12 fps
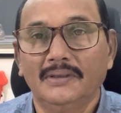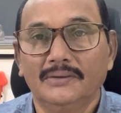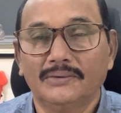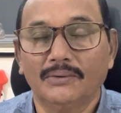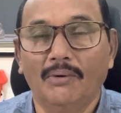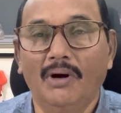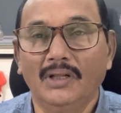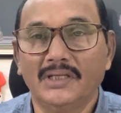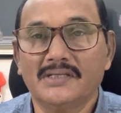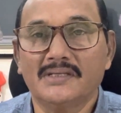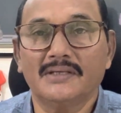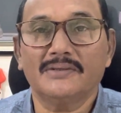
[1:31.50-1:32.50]
So all
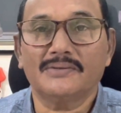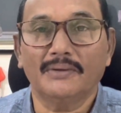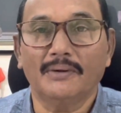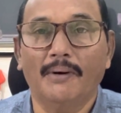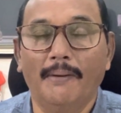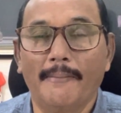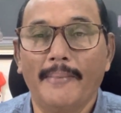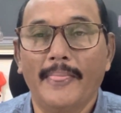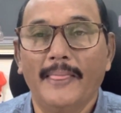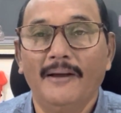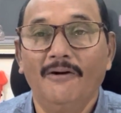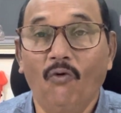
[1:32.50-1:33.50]
these things you know.
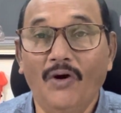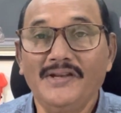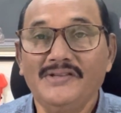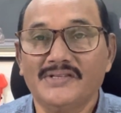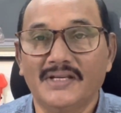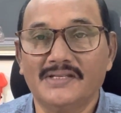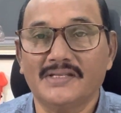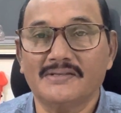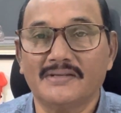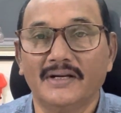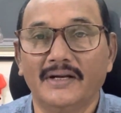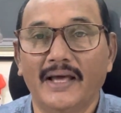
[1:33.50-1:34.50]
One such
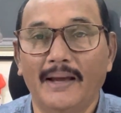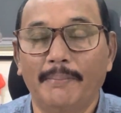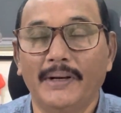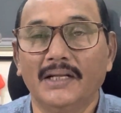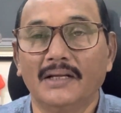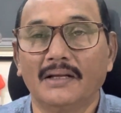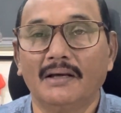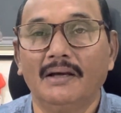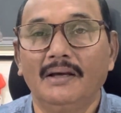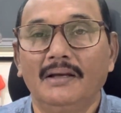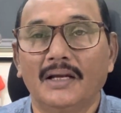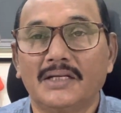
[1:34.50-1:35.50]
incident happened in
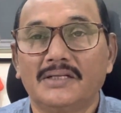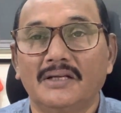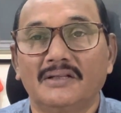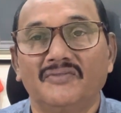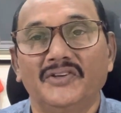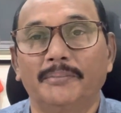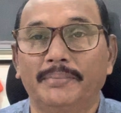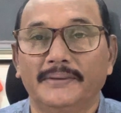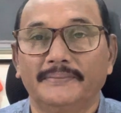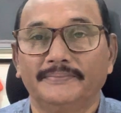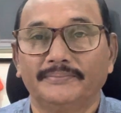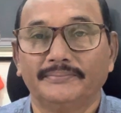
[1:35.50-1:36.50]
Lakshadweep.
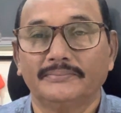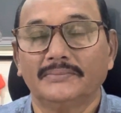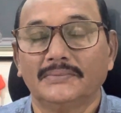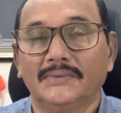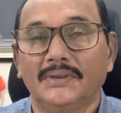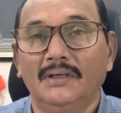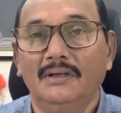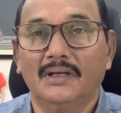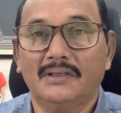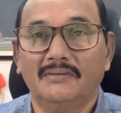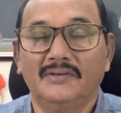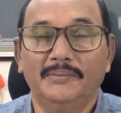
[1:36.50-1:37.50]

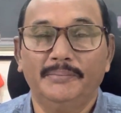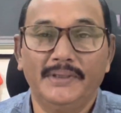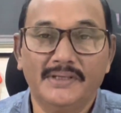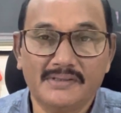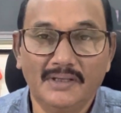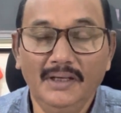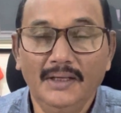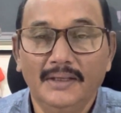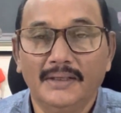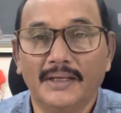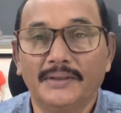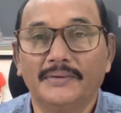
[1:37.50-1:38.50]
Lakshadweep is a
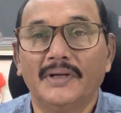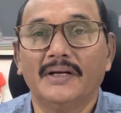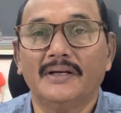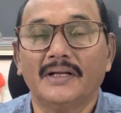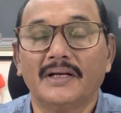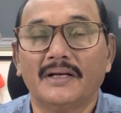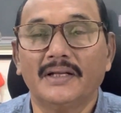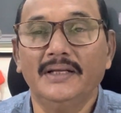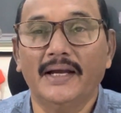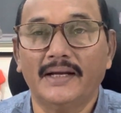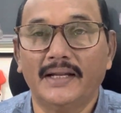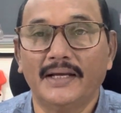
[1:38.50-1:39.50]
union territory
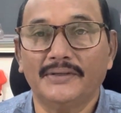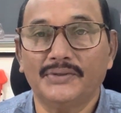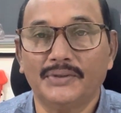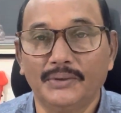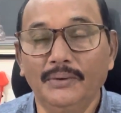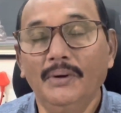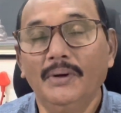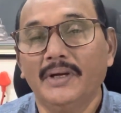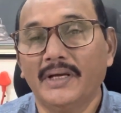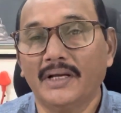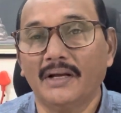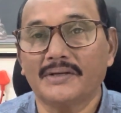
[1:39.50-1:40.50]
attached to
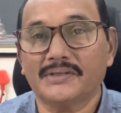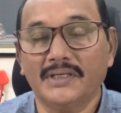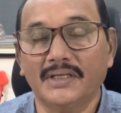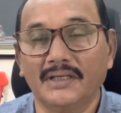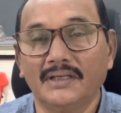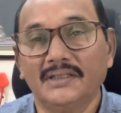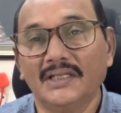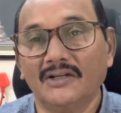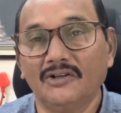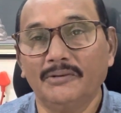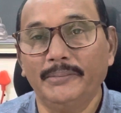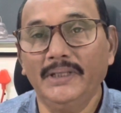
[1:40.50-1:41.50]
Kerala state. There
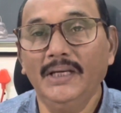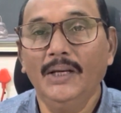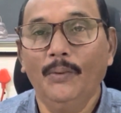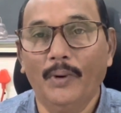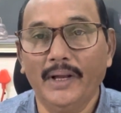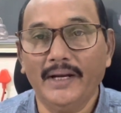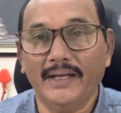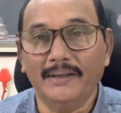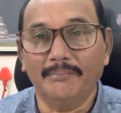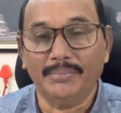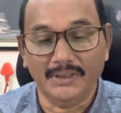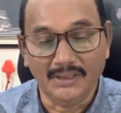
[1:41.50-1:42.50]
will be one
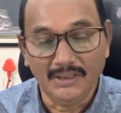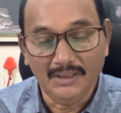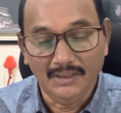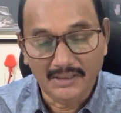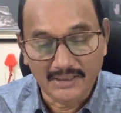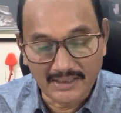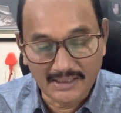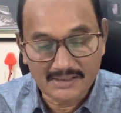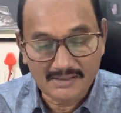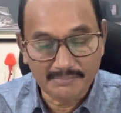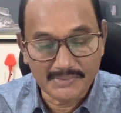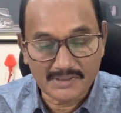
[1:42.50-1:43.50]
MP. He is
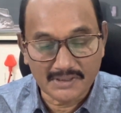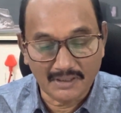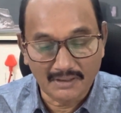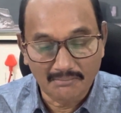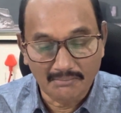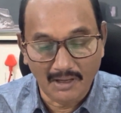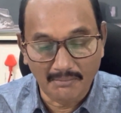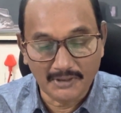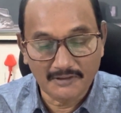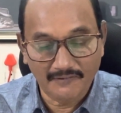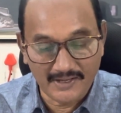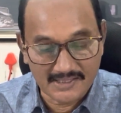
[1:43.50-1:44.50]
Mr. Muhammad
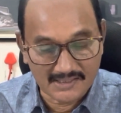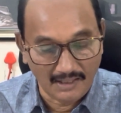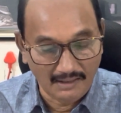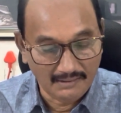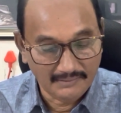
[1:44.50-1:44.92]
Faisal.